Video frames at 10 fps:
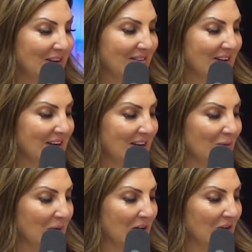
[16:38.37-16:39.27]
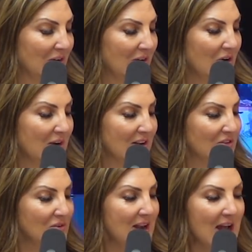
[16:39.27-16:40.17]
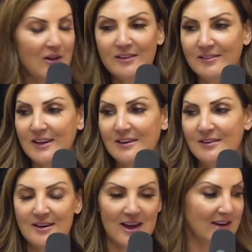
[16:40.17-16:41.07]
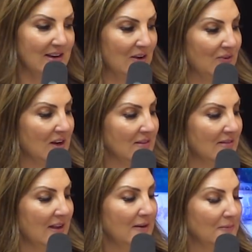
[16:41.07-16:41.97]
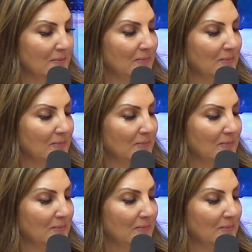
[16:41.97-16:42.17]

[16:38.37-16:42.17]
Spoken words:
it's going to get weird. Okay, so now let's get into 90 Day Fiancé.